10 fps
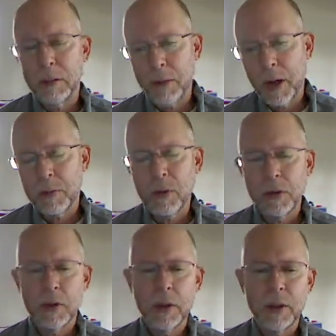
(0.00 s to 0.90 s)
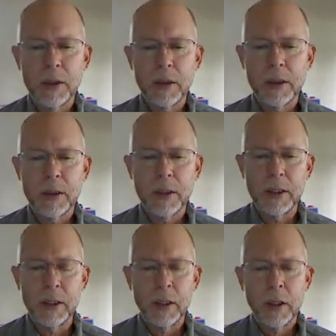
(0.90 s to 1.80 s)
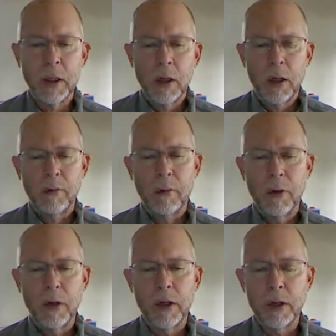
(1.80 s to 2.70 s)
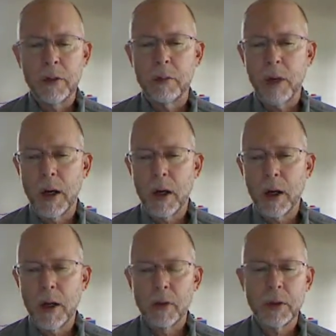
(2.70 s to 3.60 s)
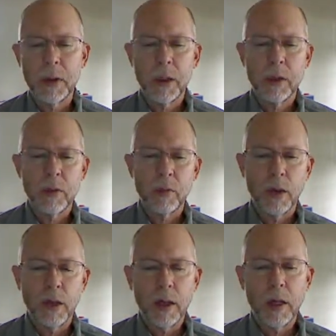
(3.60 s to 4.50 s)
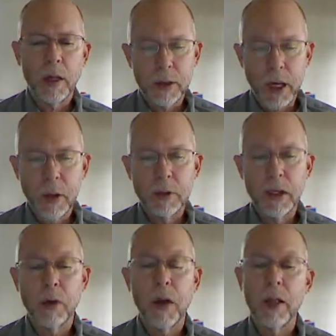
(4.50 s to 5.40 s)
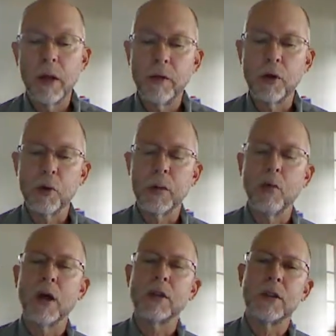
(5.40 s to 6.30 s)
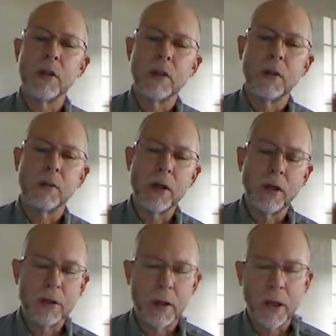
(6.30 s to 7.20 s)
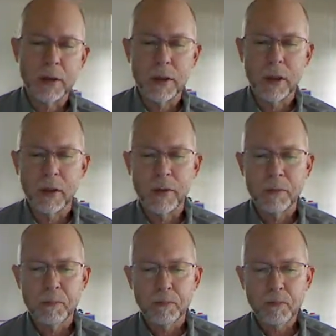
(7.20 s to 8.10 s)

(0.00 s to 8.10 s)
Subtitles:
then pop culture in the 60s. Very dear to my heart. I was there. Well, I was there in my living room and watched the Beatles on Ed Sullivan.